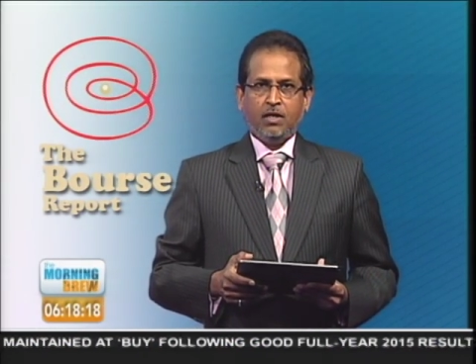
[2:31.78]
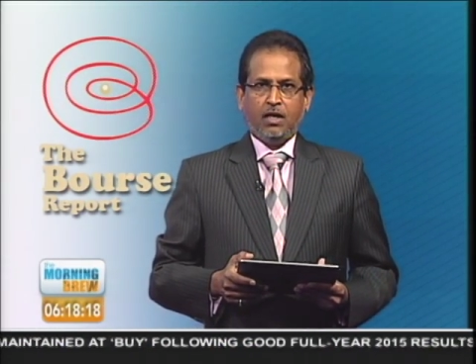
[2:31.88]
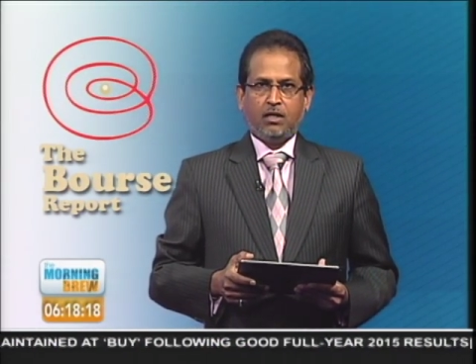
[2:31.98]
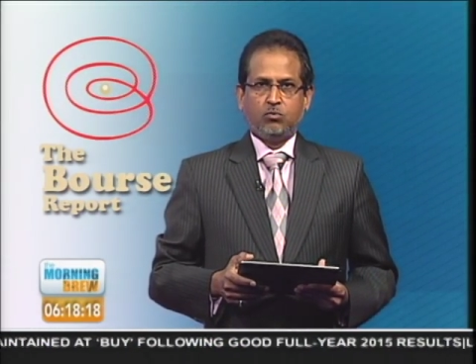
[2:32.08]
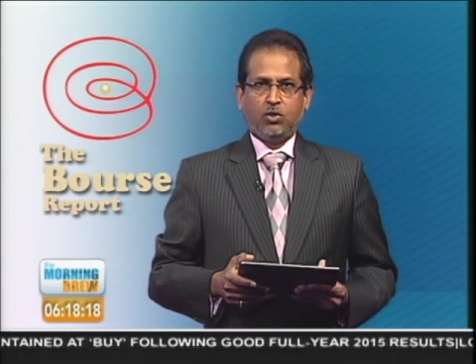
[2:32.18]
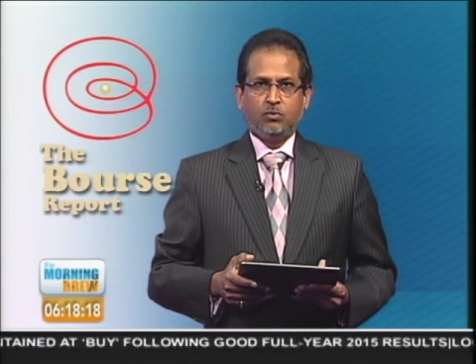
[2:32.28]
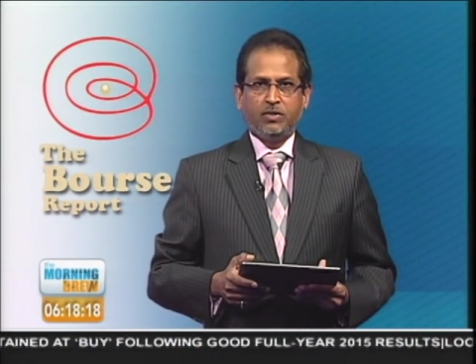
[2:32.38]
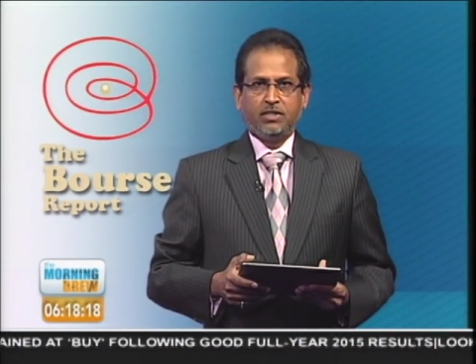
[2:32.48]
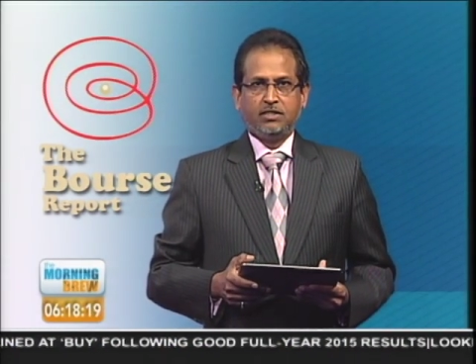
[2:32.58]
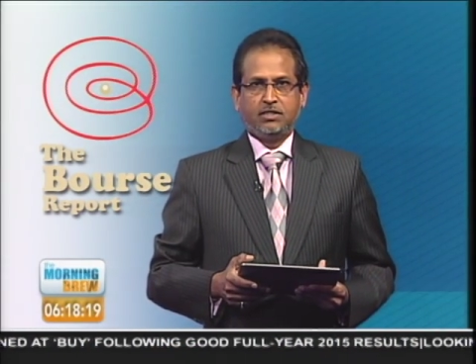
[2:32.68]
And what we
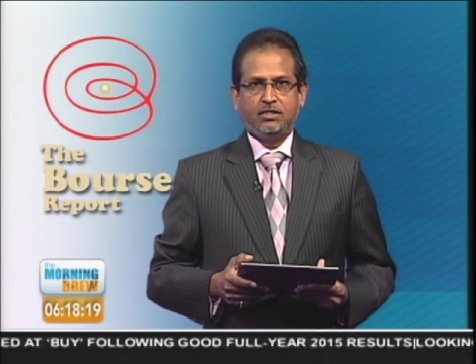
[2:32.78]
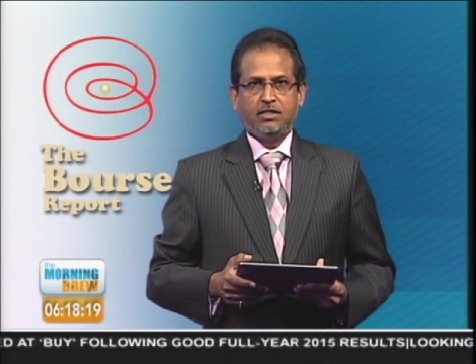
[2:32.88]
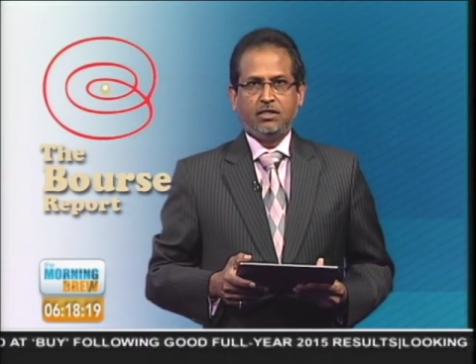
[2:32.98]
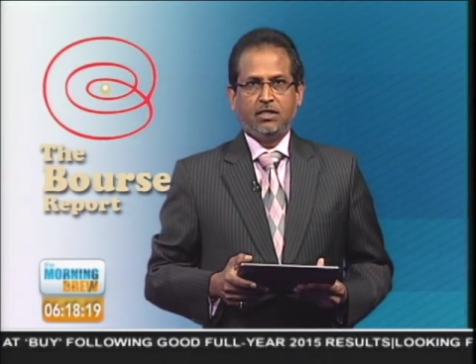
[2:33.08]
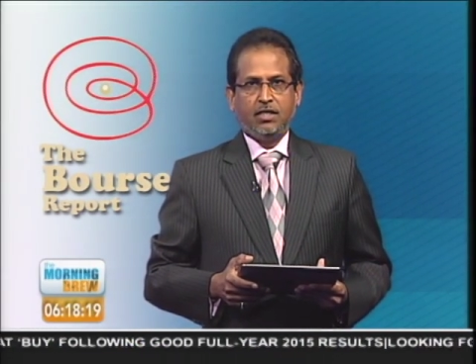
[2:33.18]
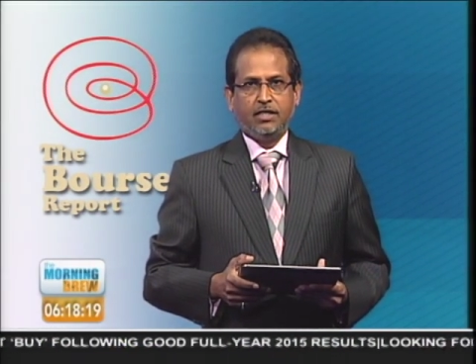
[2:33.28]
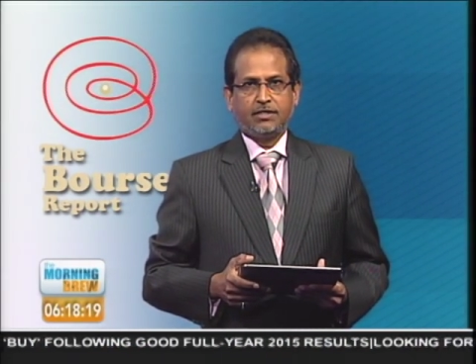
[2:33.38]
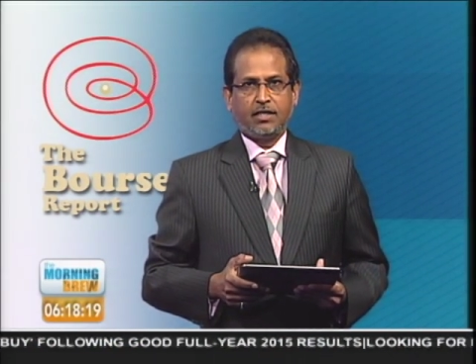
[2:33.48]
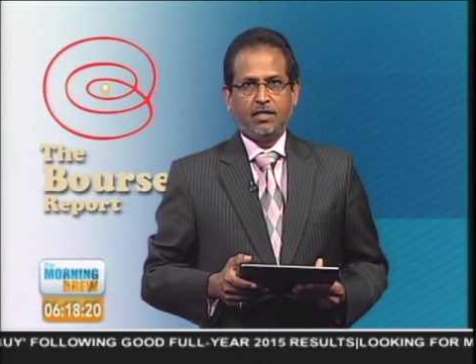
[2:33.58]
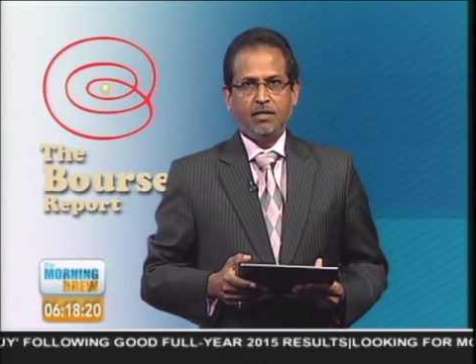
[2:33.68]
could see is
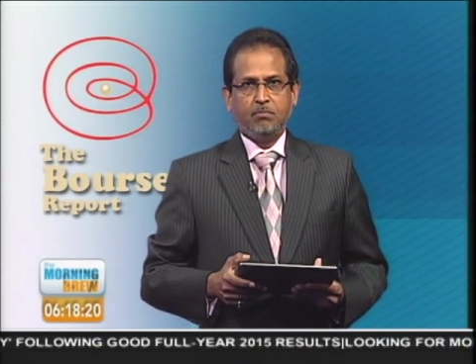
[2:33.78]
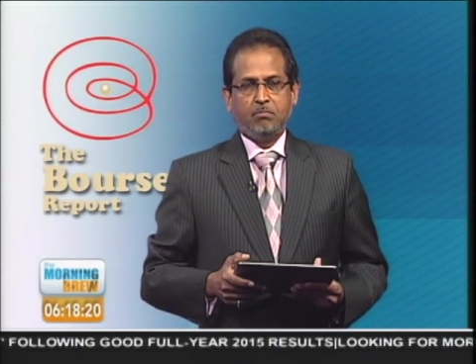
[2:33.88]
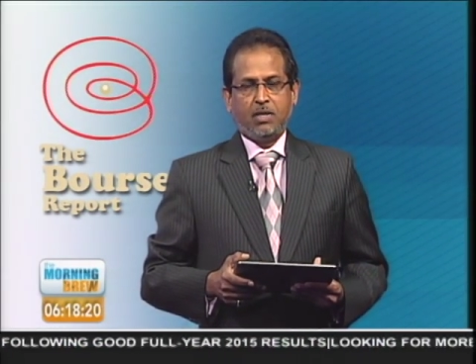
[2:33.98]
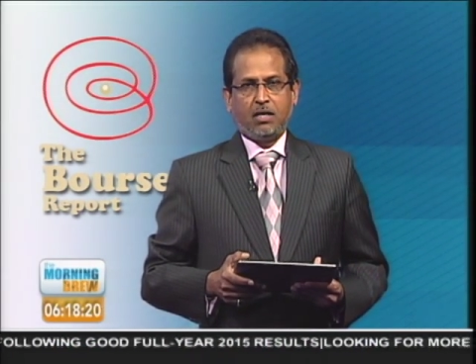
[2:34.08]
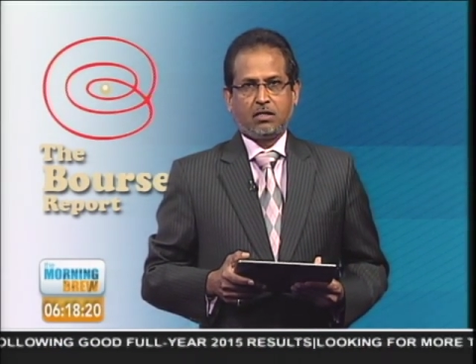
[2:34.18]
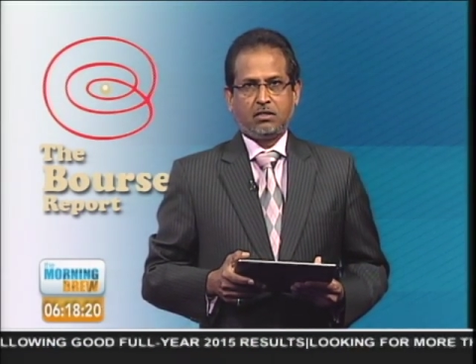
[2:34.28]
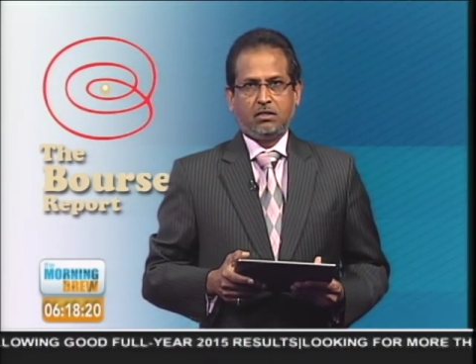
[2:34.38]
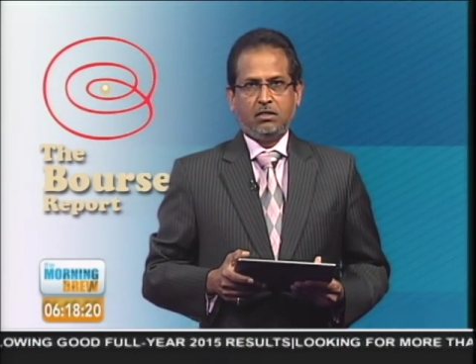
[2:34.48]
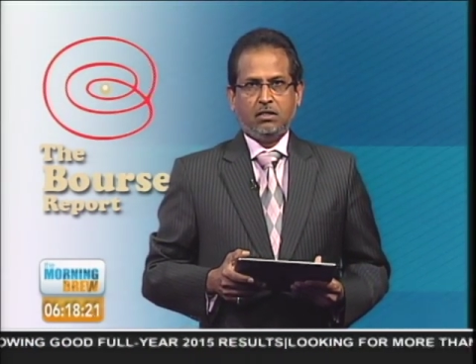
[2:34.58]
an impact